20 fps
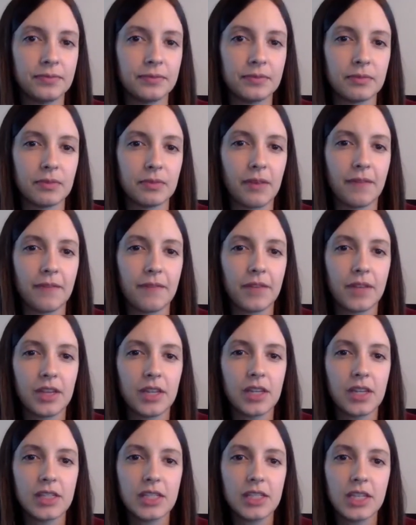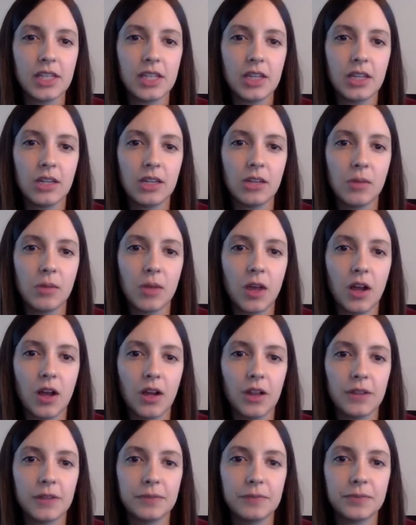A fuzzy little
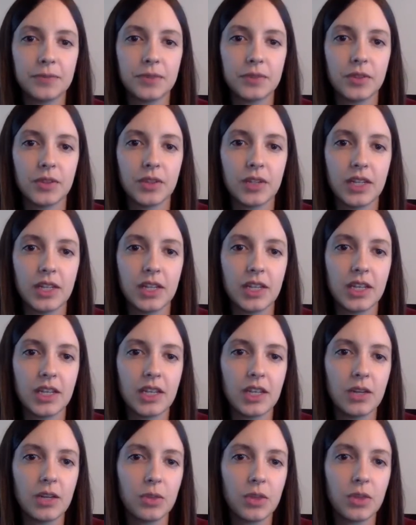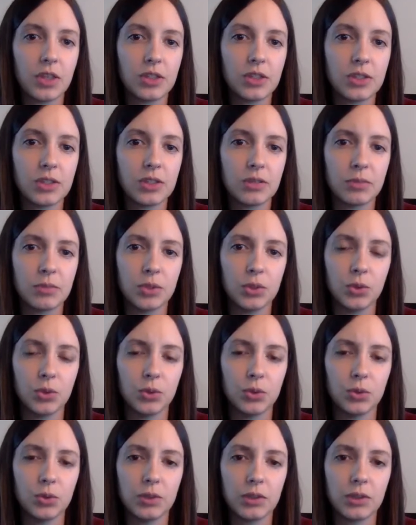ball. You can eat it with a
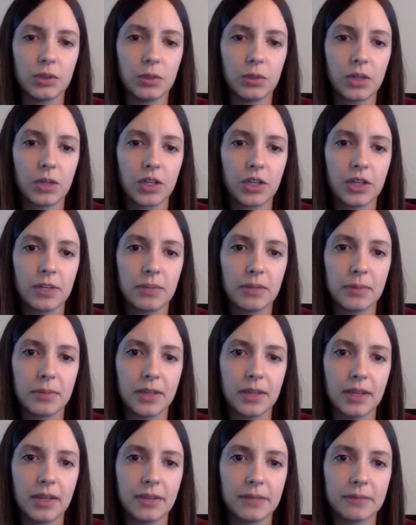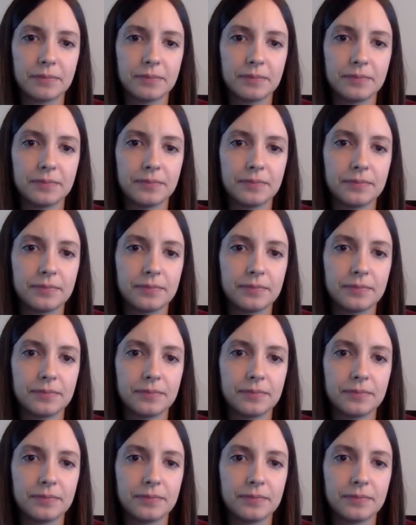spoon. What could it be?